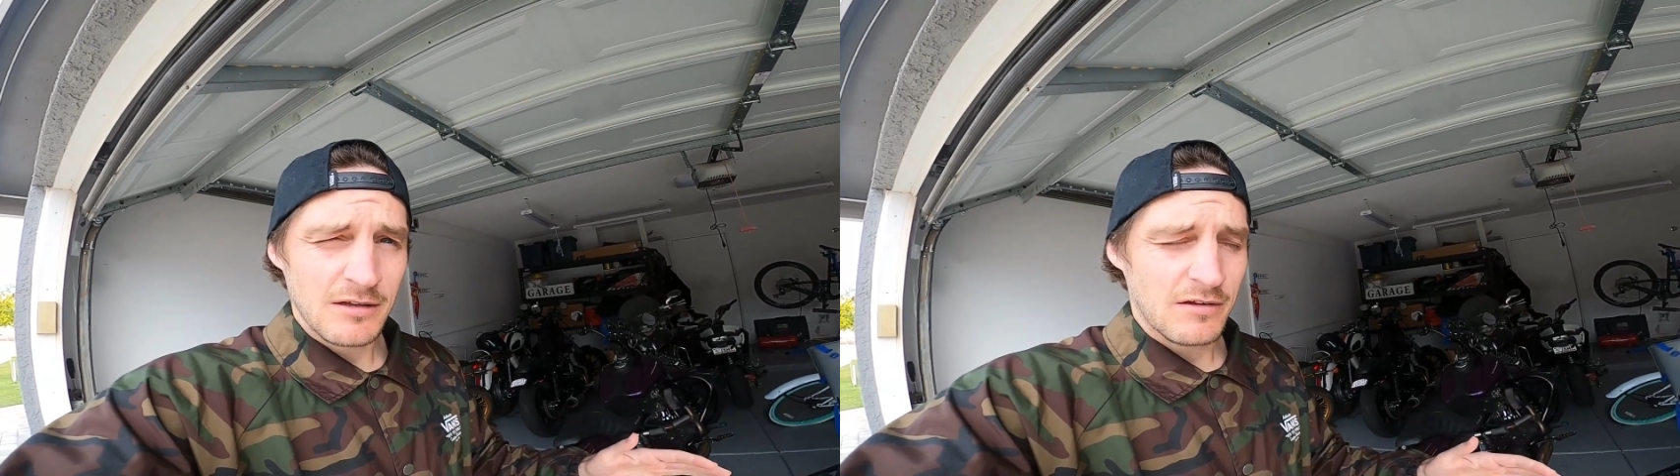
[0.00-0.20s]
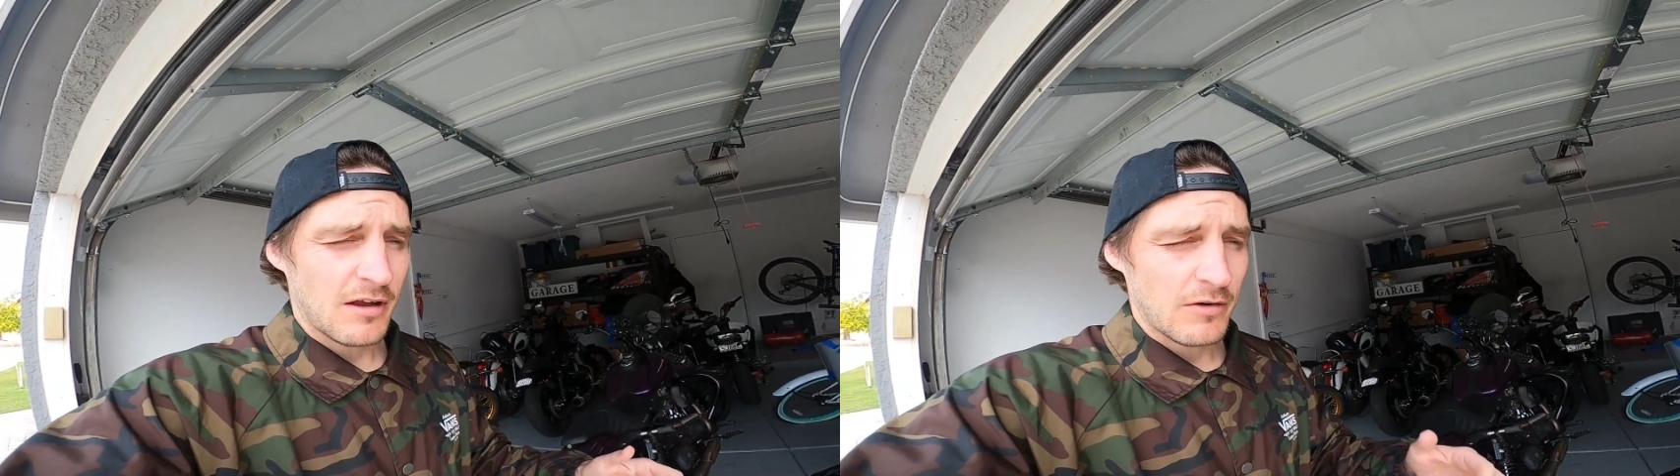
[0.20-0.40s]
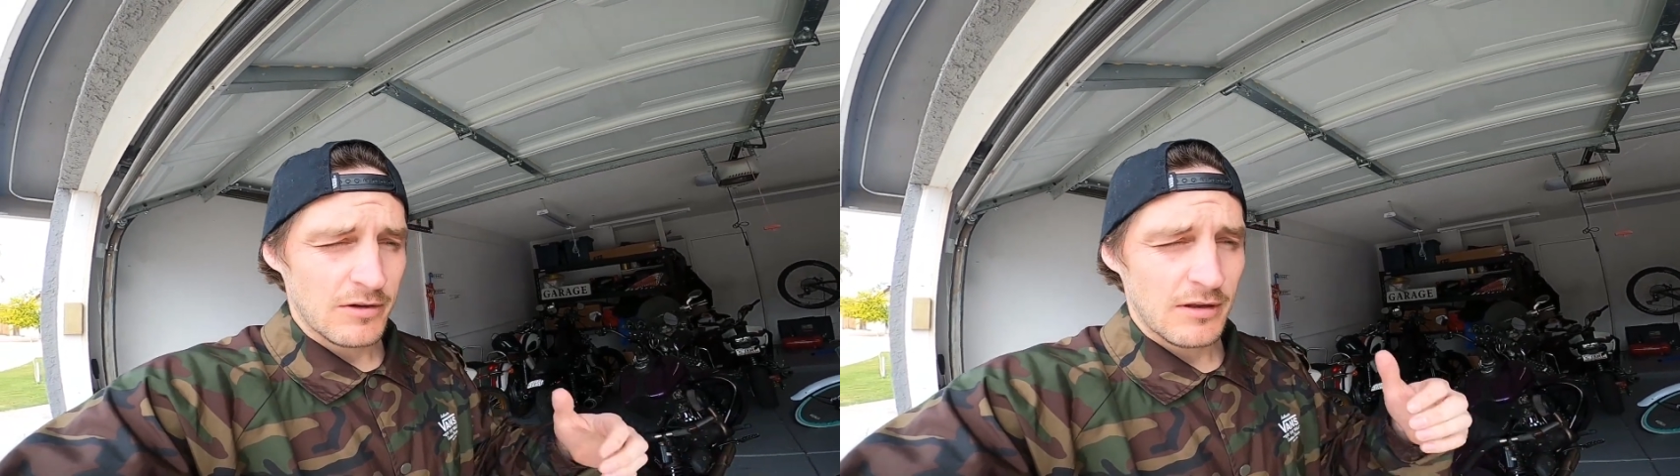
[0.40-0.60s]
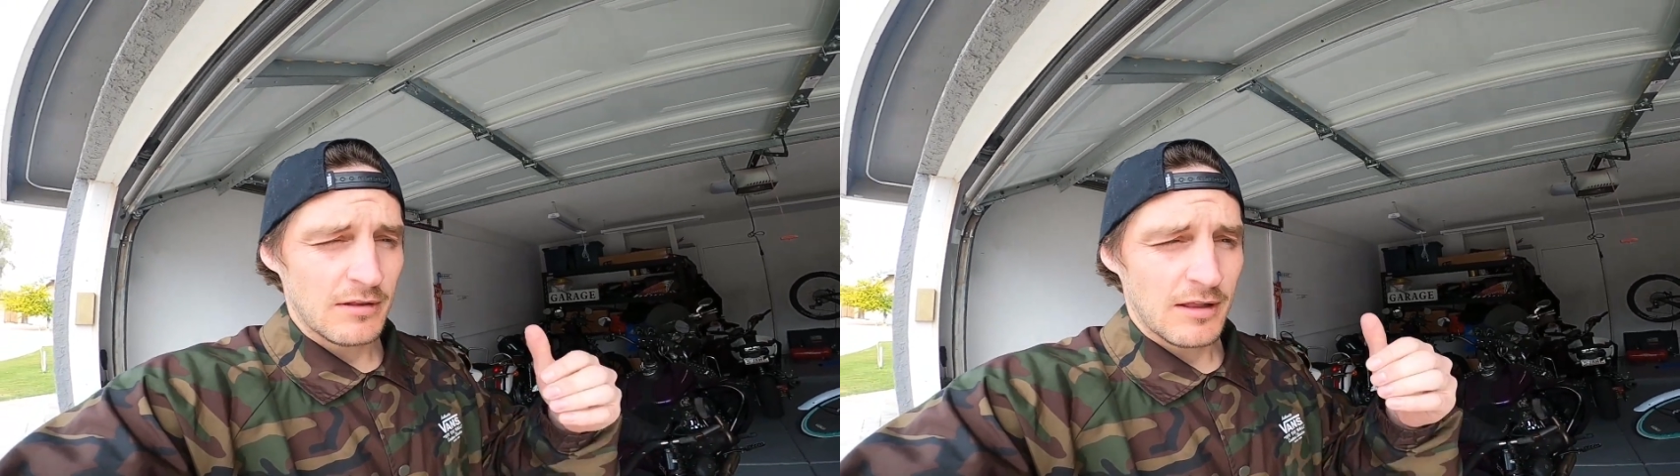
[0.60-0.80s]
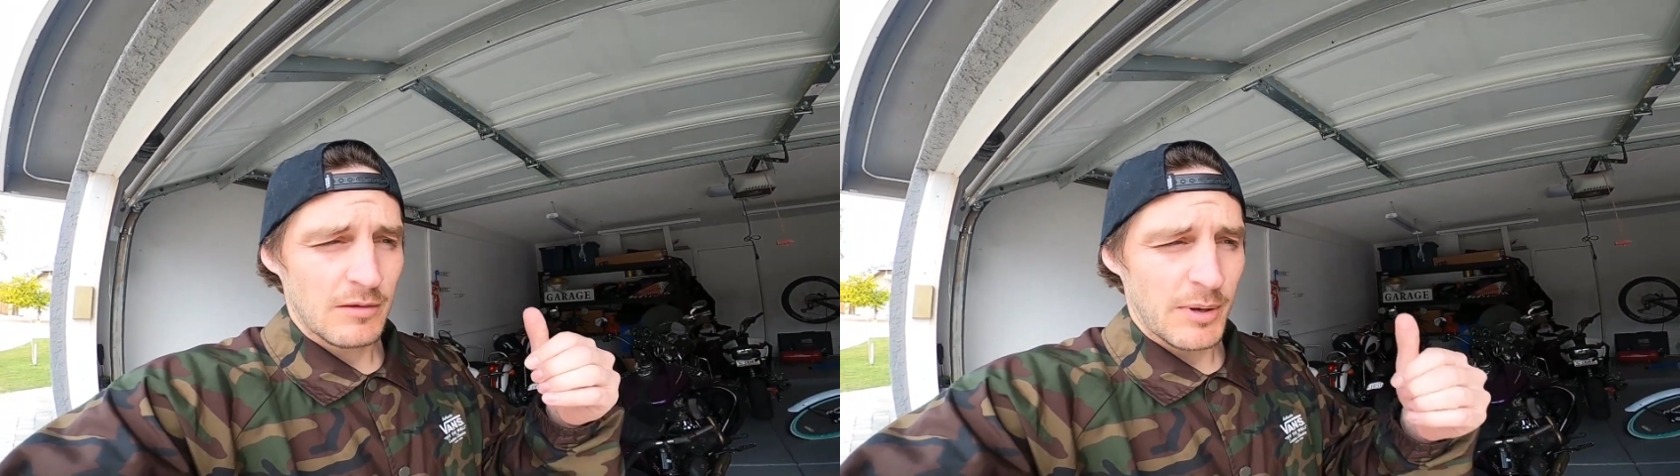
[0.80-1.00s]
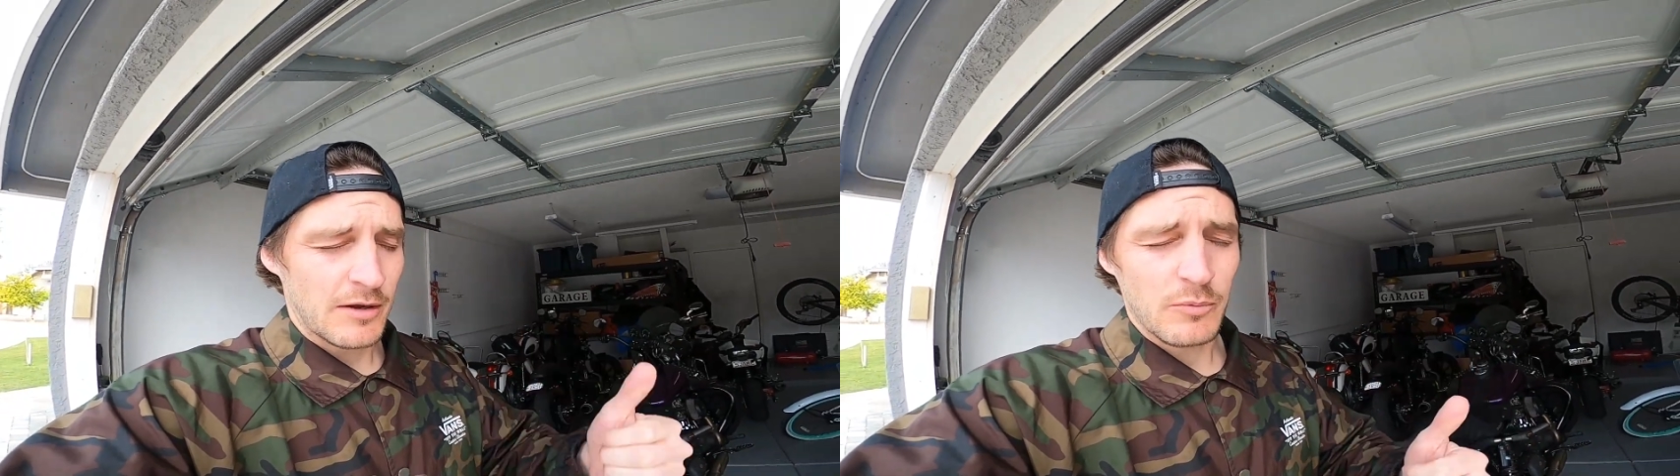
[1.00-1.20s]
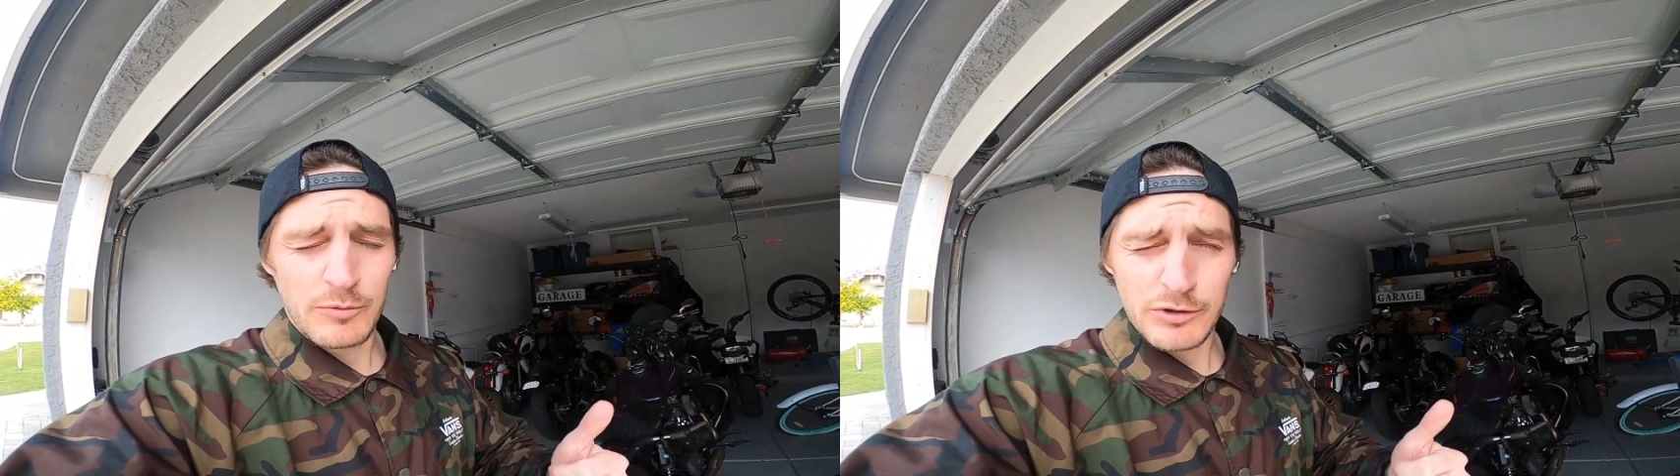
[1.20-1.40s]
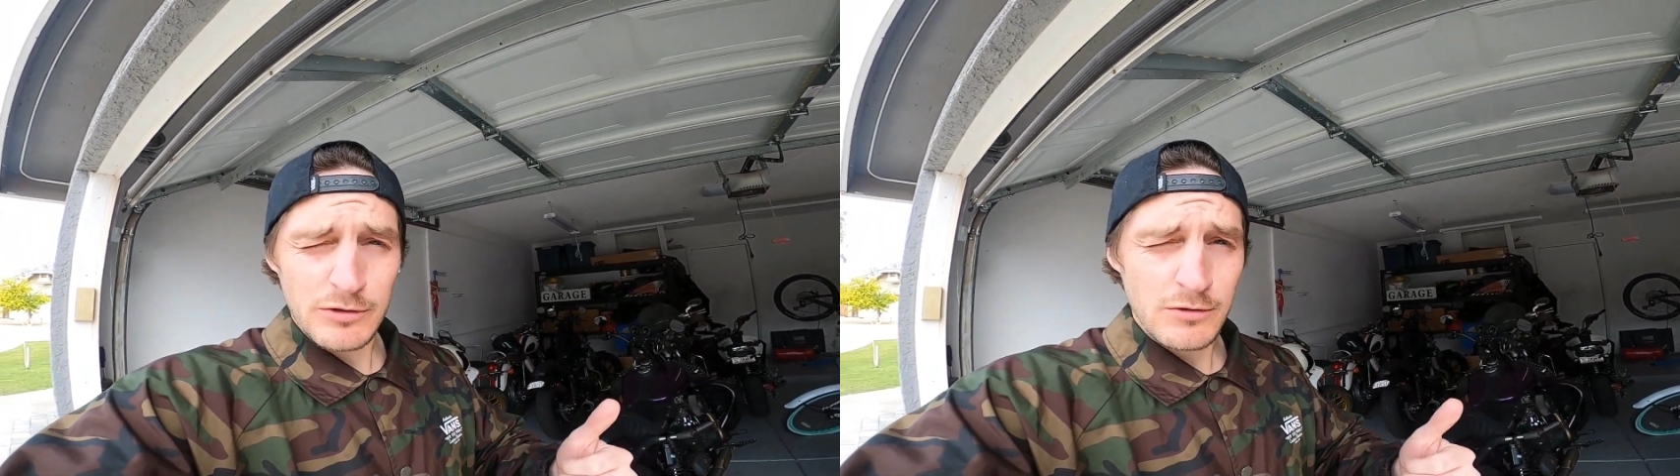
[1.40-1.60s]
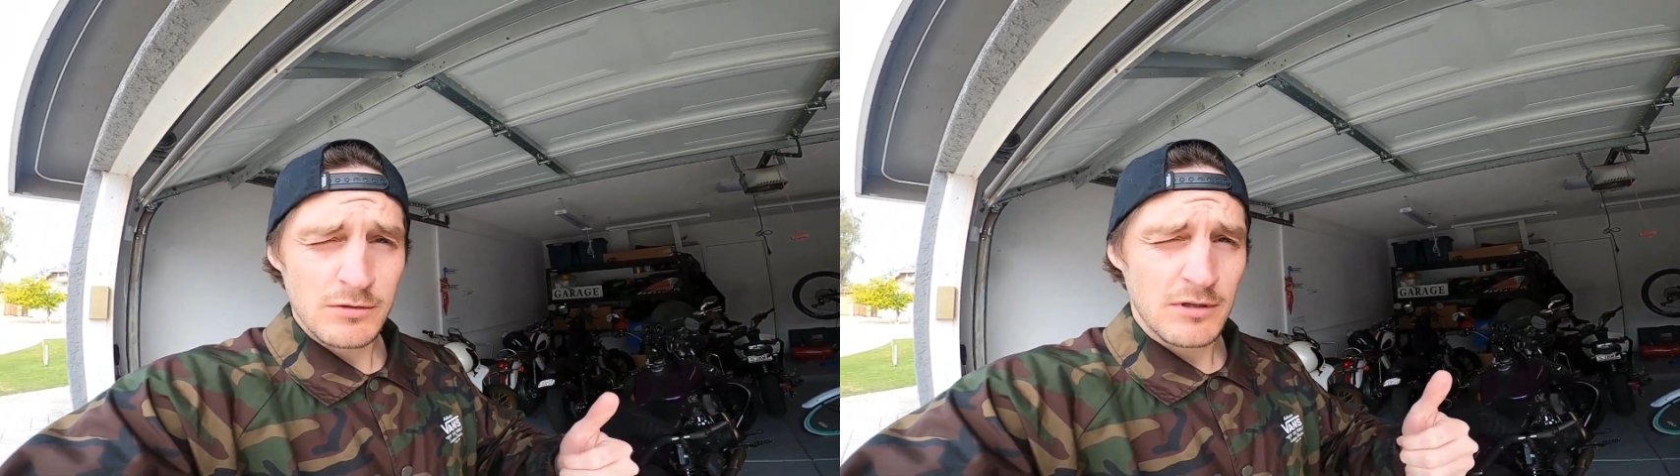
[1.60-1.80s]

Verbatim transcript: Doesn't guarantee that the bike will be produced.